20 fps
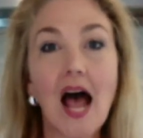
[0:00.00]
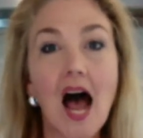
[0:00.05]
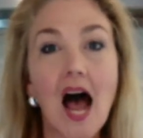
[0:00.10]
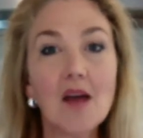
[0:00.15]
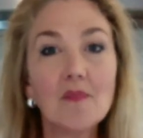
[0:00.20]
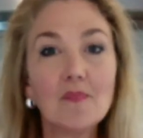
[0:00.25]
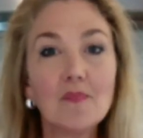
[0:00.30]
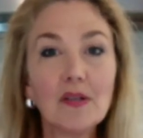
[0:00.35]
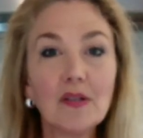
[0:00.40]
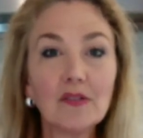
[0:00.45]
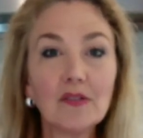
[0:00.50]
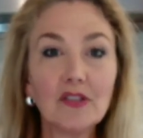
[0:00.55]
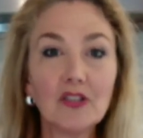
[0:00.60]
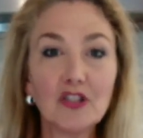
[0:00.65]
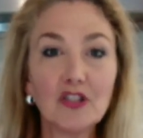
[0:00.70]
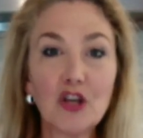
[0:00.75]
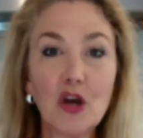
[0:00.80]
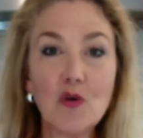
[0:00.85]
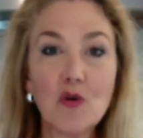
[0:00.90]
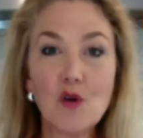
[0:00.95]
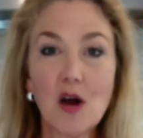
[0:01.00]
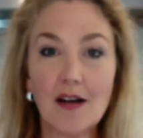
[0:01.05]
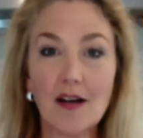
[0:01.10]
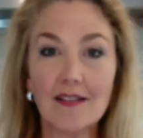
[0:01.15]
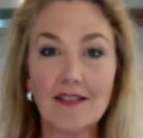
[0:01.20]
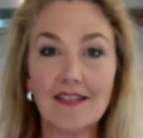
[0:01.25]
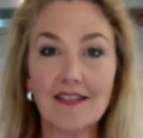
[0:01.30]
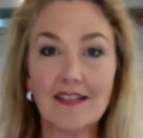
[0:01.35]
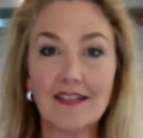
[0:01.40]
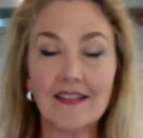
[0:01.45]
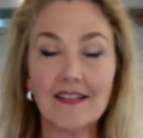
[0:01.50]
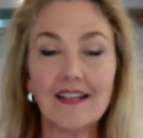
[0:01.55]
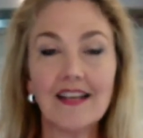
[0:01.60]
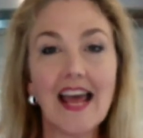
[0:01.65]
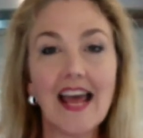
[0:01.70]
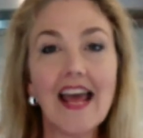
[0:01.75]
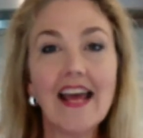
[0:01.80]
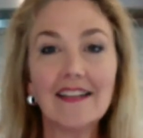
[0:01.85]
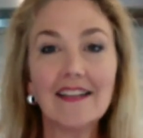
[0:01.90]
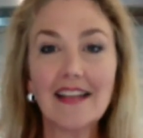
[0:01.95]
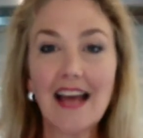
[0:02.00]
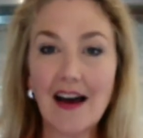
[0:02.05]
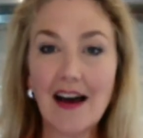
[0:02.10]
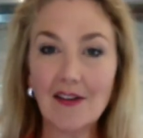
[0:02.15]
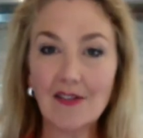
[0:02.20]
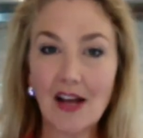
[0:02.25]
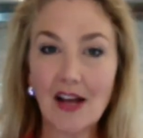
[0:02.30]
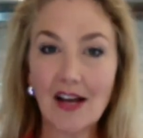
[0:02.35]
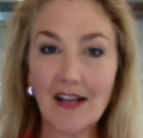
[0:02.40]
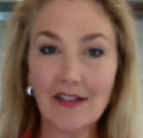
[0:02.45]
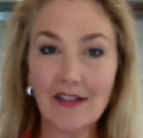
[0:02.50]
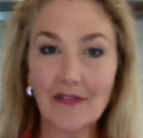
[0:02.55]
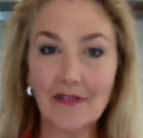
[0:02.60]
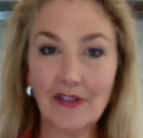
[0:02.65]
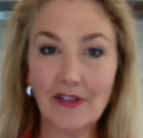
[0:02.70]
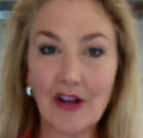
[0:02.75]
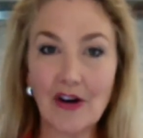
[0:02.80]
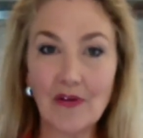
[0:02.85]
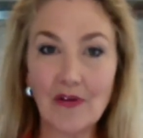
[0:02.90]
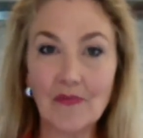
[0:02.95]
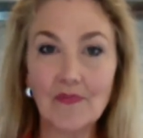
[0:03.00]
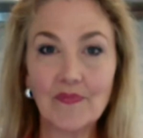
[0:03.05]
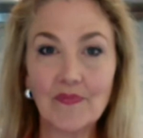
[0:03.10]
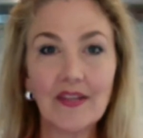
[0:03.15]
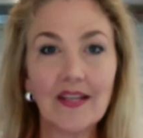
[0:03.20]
I build the show content and outline the flow.